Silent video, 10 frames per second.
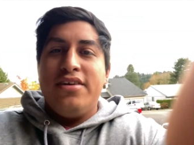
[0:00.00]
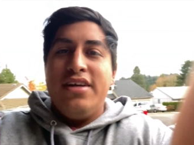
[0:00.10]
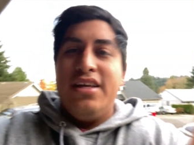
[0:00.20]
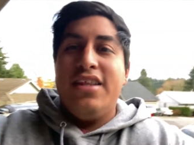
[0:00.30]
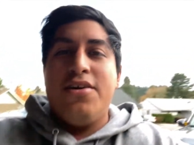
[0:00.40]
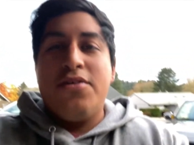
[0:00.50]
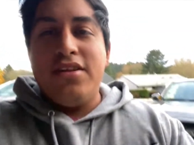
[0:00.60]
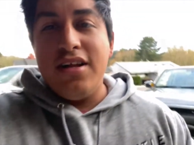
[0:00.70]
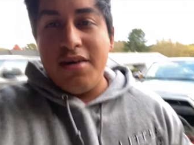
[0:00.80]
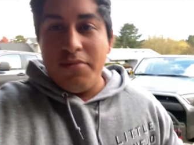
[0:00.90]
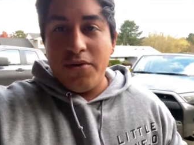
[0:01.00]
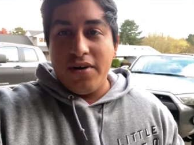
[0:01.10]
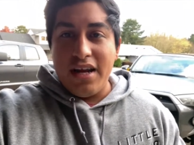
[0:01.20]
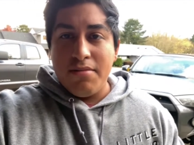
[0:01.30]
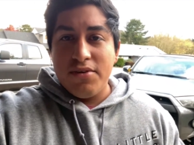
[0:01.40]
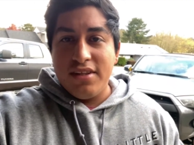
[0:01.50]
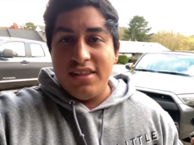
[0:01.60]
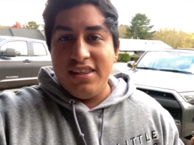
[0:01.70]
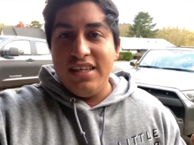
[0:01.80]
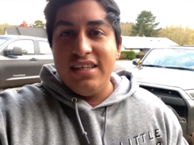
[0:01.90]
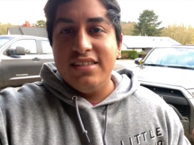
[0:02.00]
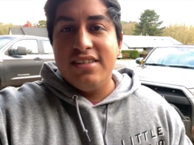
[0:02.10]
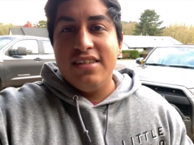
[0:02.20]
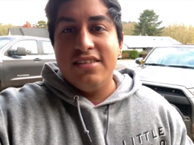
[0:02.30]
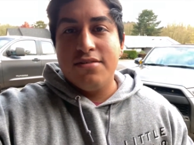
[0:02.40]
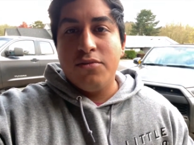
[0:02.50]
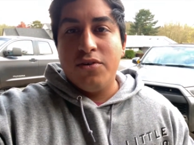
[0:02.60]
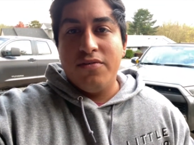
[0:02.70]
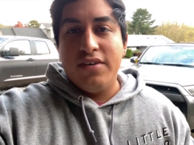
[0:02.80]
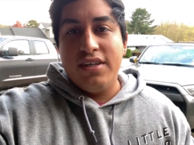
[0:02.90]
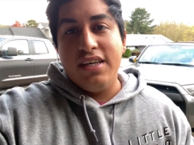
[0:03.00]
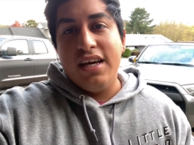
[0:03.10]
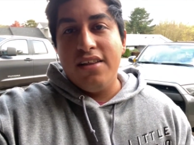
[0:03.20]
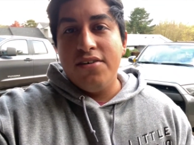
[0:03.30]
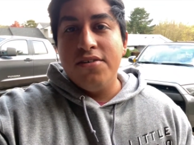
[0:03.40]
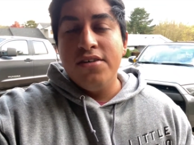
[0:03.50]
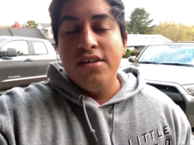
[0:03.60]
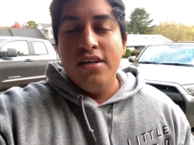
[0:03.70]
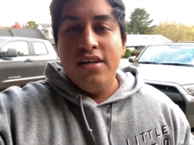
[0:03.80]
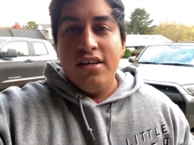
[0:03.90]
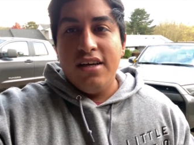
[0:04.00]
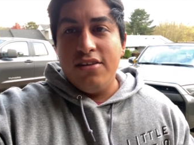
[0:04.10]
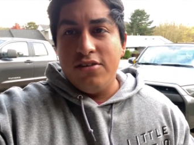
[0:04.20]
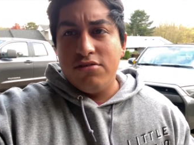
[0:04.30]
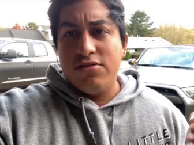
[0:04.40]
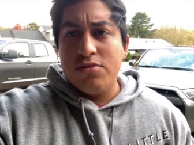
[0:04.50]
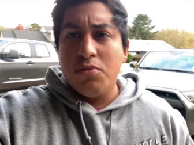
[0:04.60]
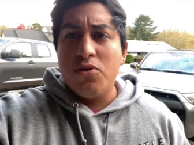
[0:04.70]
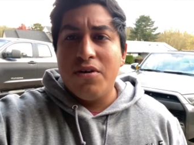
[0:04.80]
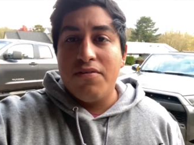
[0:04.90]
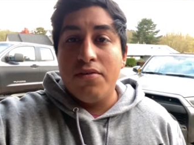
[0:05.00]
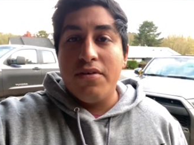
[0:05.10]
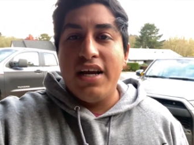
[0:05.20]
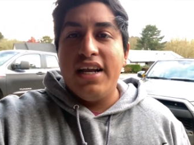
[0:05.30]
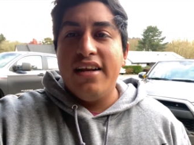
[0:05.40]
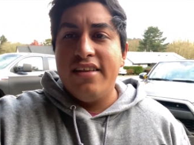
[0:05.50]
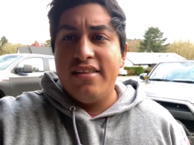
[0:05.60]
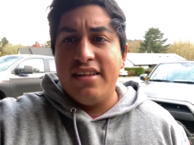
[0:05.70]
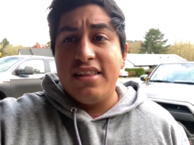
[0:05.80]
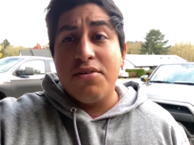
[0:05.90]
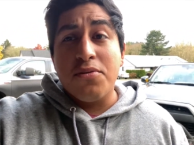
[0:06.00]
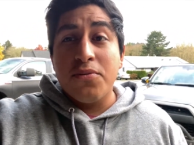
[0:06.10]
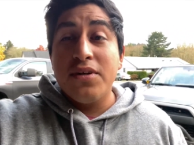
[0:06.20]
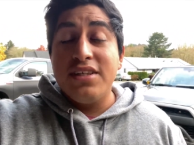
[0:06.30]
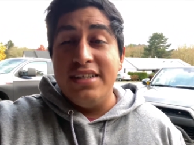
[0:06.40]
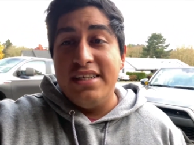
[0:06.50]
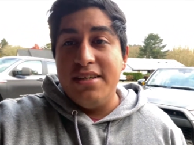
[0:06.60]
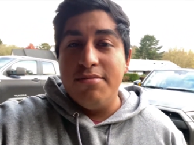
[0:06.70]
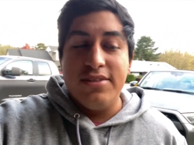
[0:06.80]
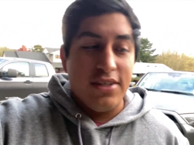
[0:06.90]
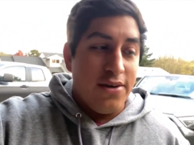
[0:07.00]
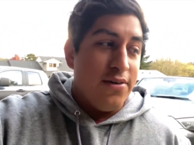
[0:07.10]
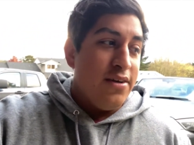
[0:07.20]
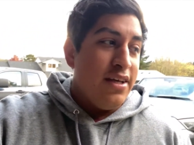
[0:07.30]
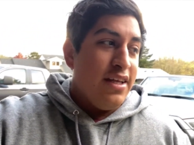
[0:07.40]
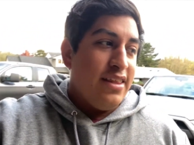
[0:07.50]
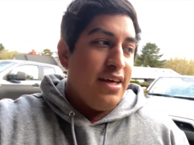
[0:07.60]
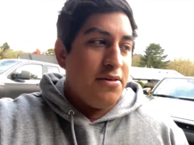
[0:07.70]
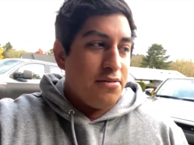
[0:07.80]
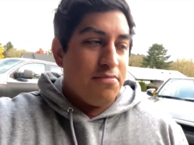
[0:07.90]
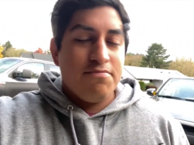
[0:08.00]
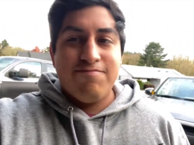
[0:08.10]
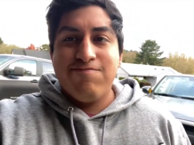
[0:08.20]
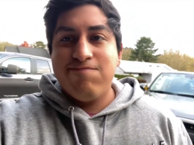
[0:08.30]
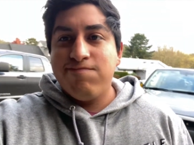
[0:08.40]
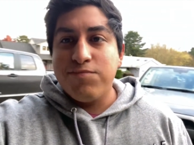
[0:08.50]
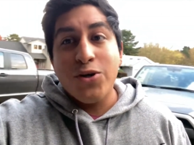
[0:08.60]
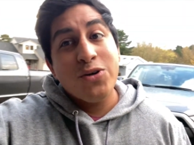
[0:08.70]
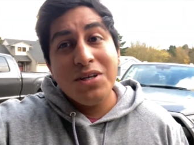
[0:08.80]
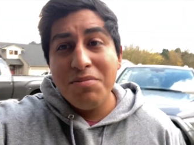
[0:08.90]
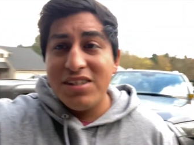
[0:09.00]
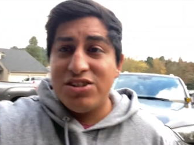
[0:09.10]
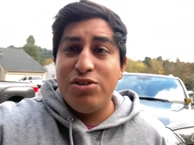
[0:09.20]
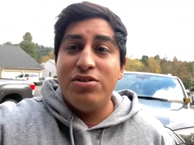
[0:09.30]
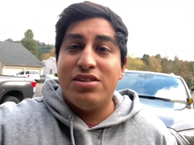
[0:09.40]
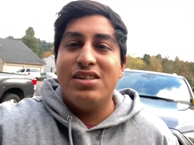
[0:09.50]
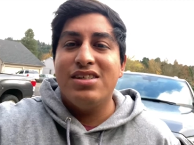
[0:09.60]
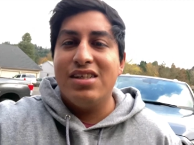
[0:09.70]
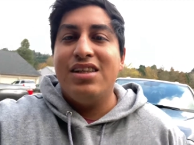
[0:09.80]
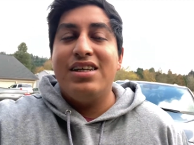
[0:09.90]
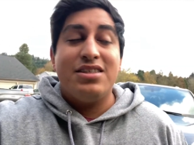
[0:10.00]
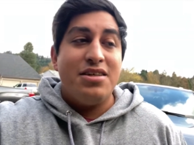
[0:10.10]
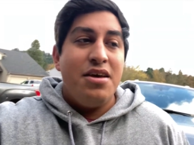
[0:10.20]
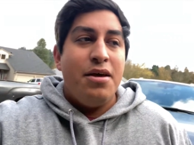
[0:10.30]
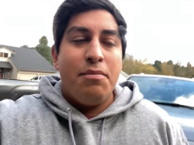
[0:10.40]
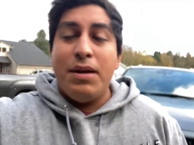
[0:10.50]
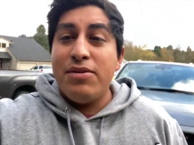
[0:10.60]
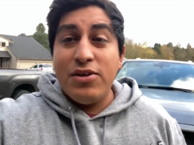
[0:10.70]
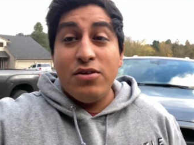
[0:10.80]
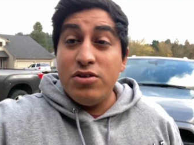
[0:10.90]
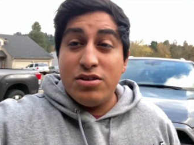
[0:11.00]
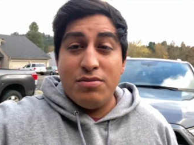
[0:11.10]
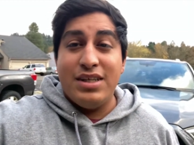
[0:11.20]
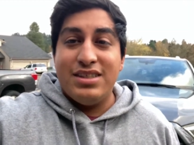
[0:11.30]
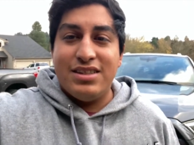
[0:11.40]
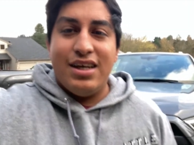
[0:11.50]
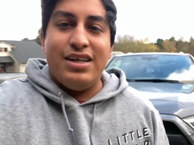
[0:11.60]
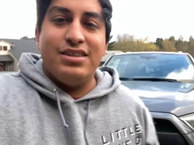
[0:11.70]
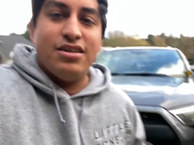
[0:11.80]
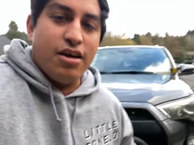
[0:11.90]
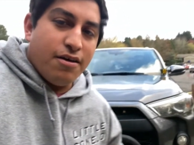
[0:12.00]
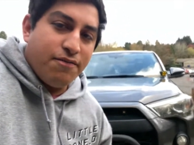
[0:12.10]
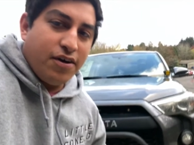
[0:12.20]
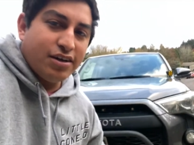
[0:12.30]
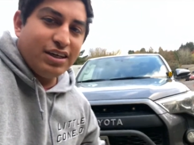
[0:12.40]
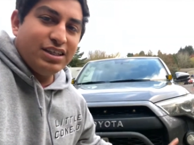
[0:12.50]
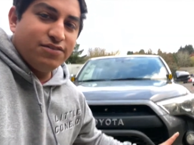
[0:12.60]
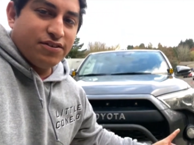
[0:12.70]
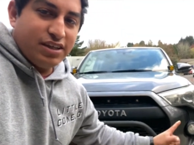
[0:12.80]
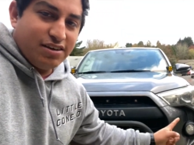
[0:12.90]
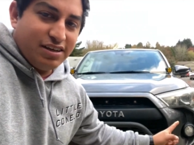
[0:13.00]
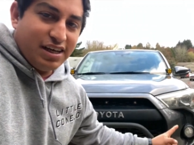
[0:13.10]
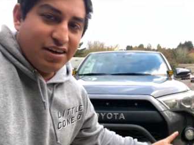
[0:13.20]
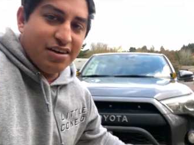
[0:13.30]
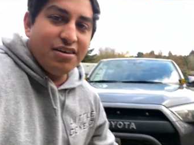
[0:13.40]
they were a lot more amber than these. These are more of a yellow, and those ones were more of a red, that they were really dim. So they were pretty much useless unless maybe you use them as fog lights for down here.